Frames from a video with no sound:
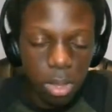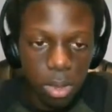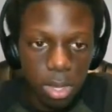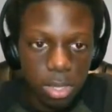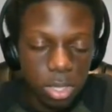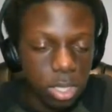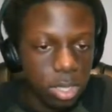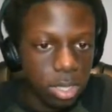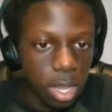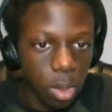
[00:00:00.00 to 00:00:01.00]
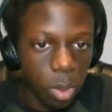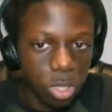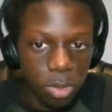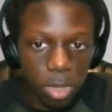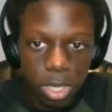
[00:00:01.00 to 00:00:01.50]
Okay, so she's just now
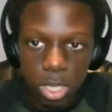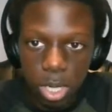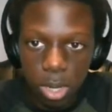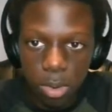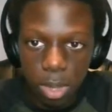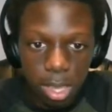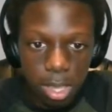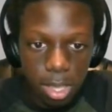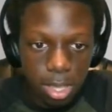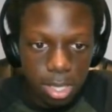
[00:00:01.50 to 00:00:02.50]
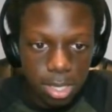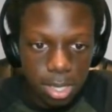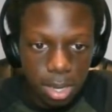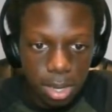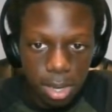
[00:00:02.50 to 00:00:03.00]
altering the show. Can't click on the
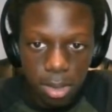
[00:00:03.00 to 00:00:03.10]
sun.